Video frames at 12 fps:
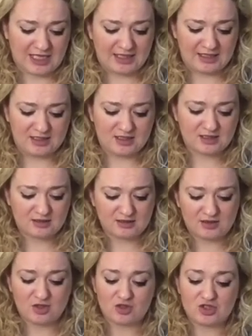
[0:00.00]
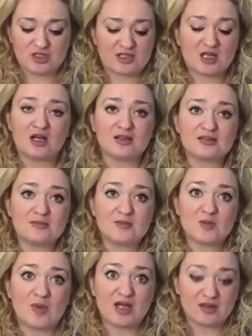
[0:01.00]
and you just can't seem
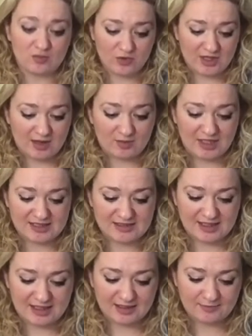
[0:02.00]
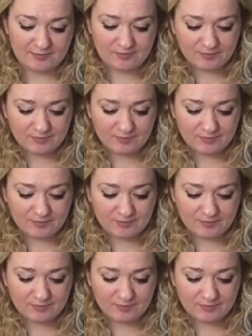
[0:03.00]
to buy them without plastic.